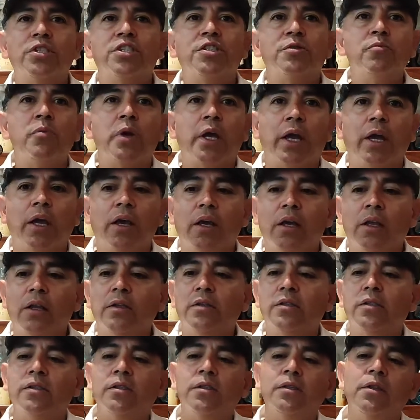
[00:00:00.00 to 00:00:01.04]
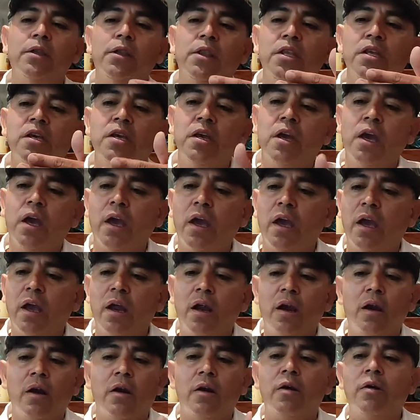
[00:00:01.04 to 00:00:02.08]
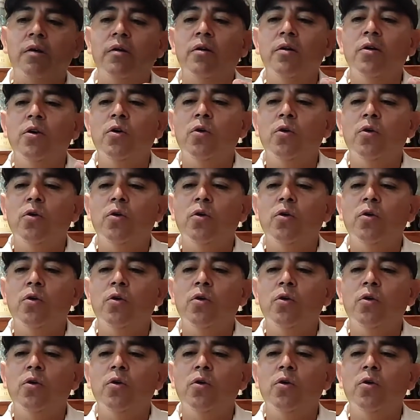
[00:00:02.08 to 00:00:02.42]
smells, the air,